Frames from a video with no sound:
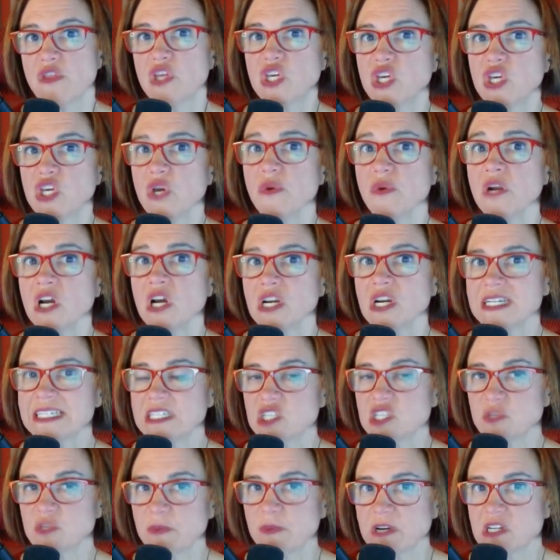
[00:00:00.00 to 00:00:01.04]
QAnon
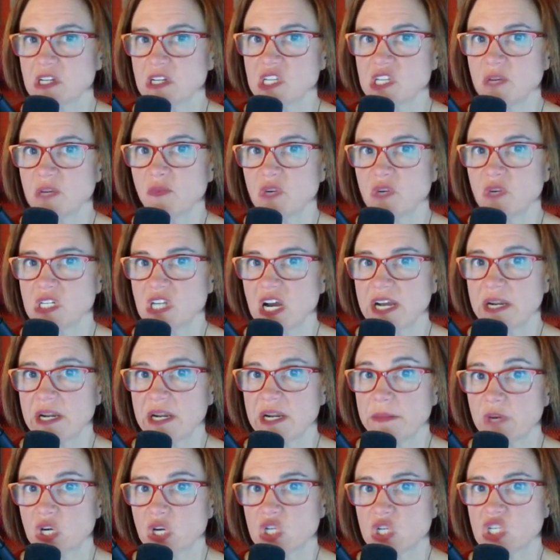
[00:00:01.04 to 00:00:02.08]
conspiracy would not
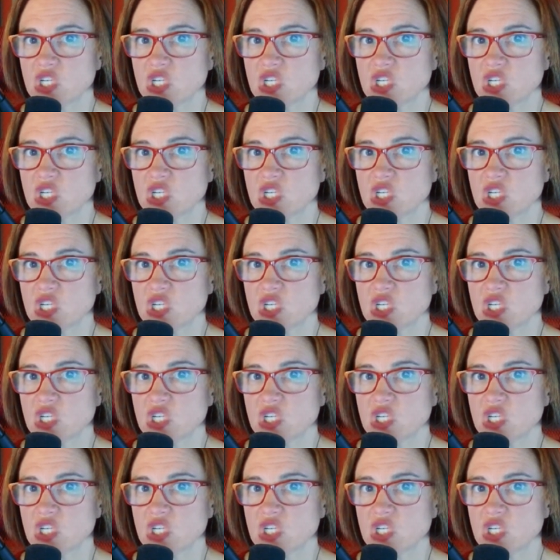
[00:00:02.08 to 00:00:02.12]
emerge